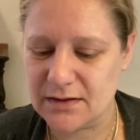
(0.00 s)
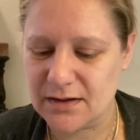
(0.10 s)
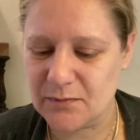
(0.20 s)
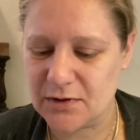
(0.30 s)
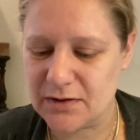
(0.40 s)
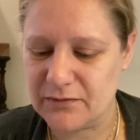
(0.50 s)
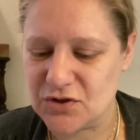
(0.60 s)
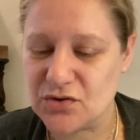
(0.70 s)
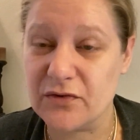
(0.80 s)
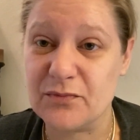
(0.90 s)
I'm not even
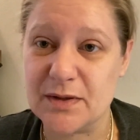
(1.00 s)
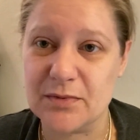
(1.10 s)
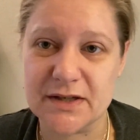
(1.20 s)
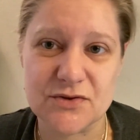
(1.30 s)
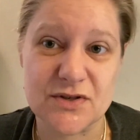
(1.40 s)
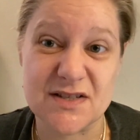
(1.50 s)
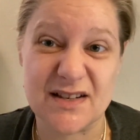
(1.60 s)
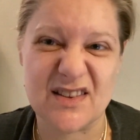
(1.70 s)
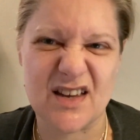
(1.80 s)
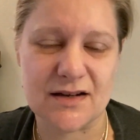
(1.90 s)
sure if people are interested
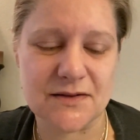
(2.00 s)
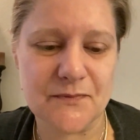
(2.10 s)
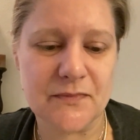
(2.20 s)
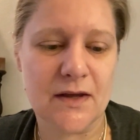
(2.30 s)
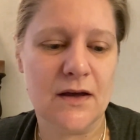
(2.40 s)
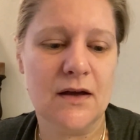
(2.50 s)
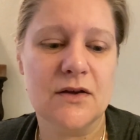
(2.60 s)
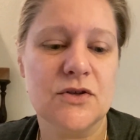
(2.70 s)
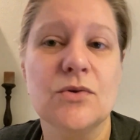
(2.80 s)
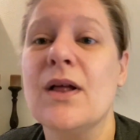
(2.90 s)
in that.
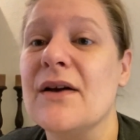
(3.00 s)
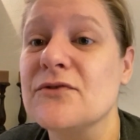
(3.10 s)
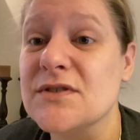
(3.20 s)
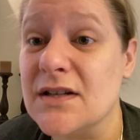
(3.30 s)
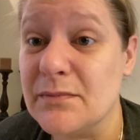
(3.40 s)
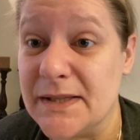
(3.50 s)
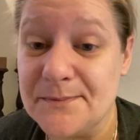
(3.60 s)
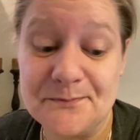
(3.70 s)
You'll have to tell me.